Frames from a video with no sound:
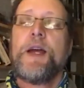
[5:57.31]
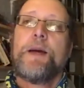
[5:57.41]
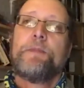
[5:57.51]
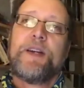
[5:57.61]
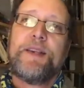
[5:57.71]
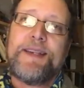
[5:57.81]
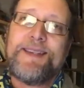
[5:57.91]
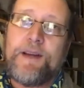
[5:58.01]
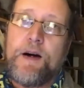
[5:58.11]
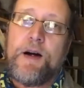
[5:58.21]
because he
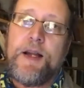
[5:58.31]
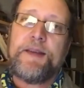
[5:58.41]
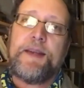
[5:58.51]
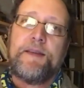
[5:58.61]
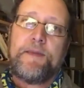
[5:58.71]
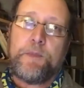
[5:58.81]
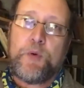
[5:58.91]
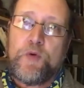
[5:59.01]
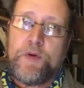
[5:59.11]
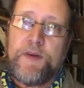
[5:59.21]
lies, his
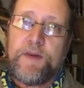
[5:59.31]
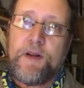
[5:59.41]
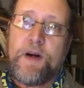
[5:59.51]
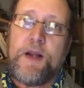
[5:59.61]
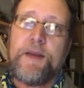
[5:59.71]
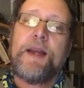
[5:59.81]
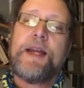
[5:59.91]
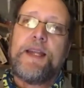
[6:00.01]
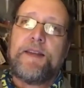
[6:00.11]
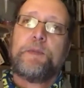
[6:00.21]
supporters lies,
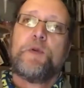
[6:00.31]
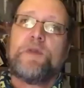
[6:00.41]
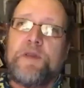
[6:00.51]
his supporters